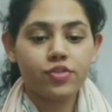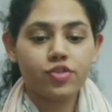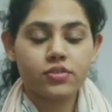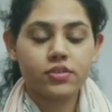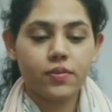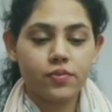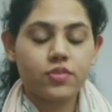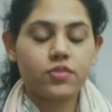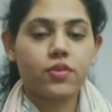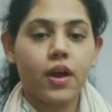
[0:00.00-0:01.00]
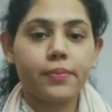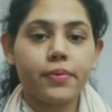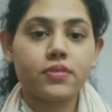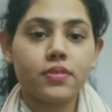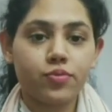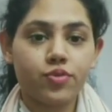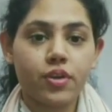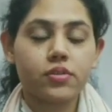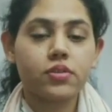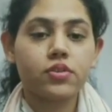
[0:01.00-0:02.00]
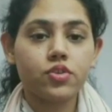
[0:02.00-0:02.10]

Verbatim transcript: Adjective describe a subject,